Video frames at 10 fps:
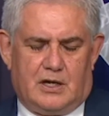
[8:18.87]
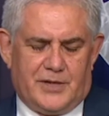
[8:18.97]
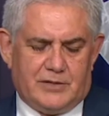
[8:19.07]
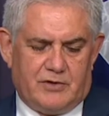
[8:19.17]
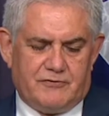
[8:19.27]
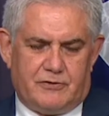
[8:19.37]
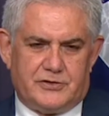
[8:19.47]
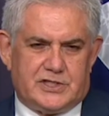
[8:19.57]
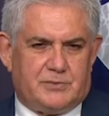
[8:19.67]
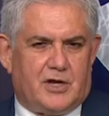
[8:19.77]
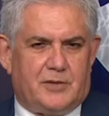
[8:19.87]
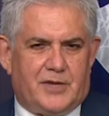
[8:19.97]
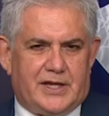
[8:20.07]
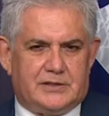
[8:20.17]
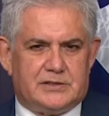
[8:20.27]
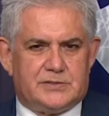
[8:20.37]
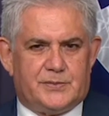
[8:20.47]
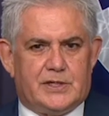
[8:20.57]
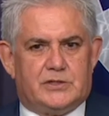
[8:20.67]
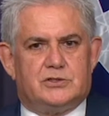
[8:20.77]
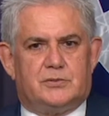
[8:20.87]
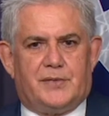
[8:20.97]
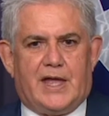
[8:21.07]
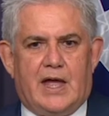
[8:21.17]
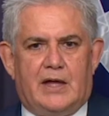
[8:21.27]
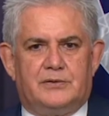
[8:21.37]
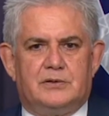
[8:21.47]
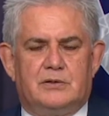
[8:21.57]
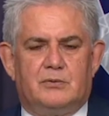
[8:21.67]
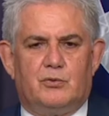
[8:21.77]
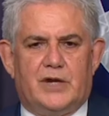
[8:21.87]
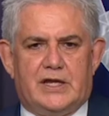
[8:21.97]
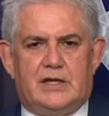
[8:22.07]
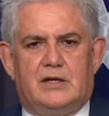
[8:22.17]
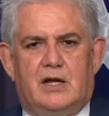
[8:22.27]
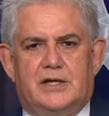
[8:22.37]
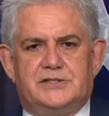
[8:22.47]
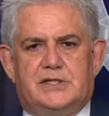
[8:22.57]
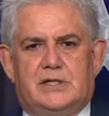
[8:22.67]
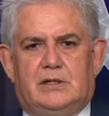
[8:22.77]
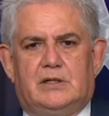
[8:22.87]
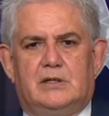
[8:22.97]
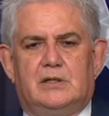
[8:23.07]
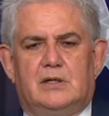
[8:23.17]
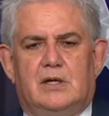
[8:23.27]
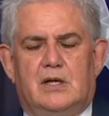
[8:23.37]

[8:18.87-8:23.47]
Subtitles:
And I made reference in my maiden speech about recognising